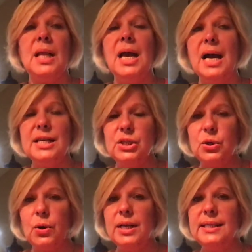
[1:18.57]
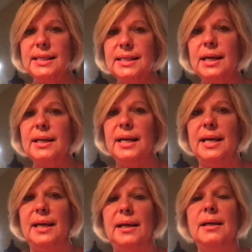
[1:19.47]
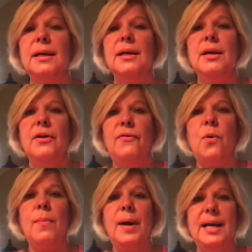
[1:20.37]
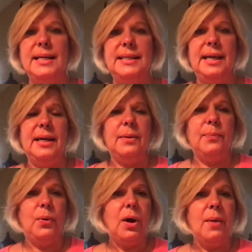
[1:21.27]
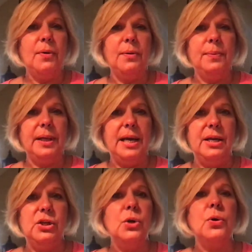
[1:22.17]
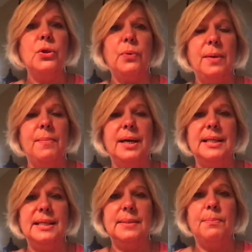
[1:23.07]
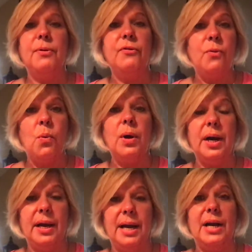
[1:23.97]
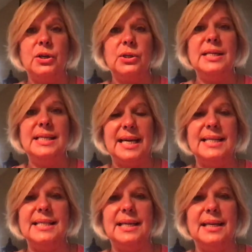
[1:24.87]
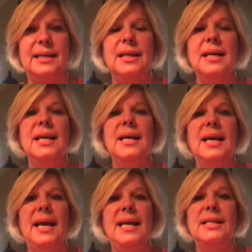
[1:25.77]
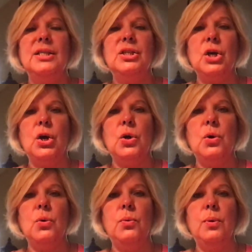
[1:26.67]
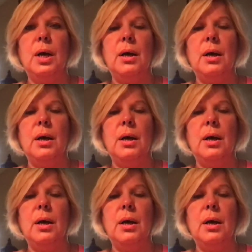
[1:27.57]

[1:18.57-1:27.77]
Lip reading: I started studying for my exam probably 2 or 3 months before I actually tested. And so